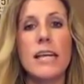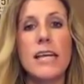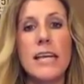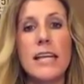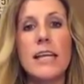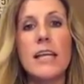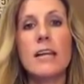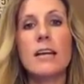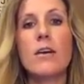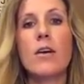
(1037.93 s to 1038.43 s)

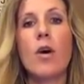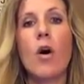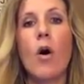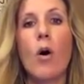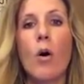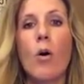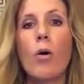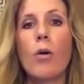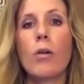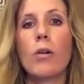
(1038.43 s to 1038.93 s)
eating
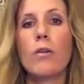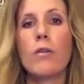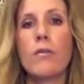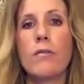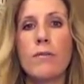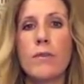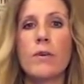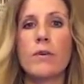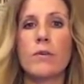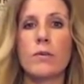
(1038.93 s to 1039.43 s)
whole
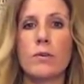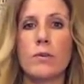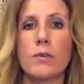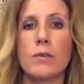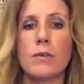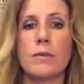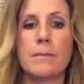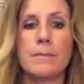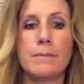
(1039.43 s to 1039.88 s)
foods.